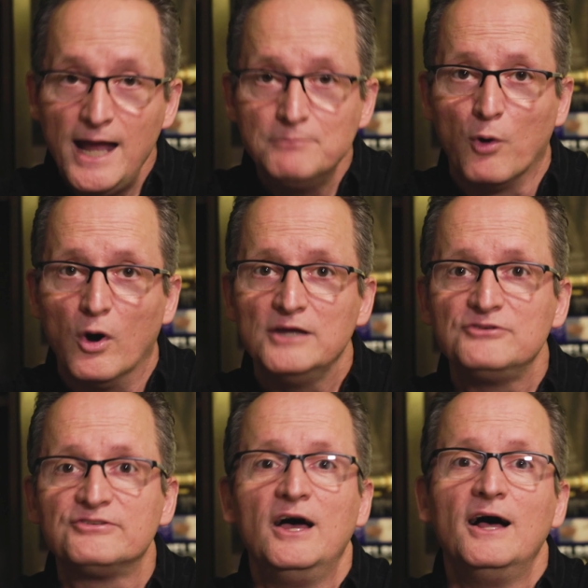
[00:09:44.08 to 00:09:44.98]
And
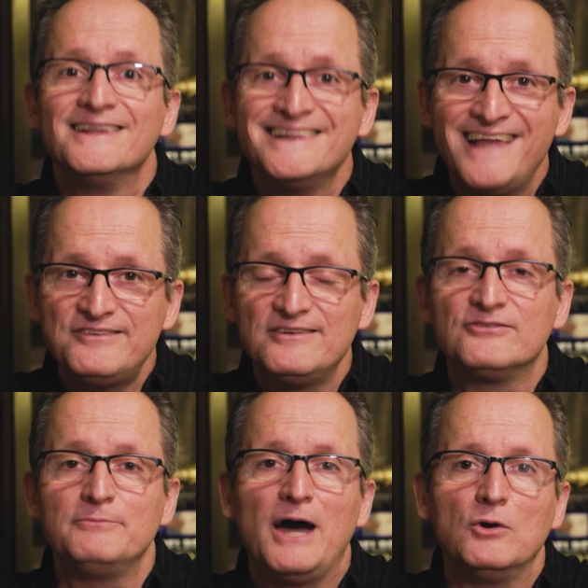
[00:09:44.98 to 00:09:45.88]
boys,
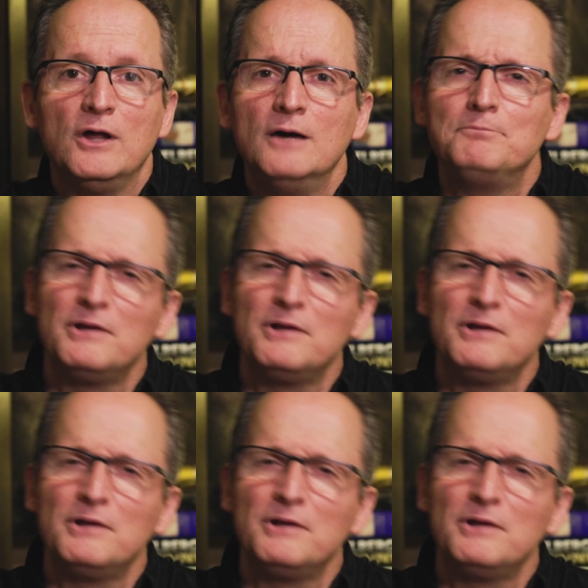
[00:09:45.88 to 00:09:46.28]
lessons about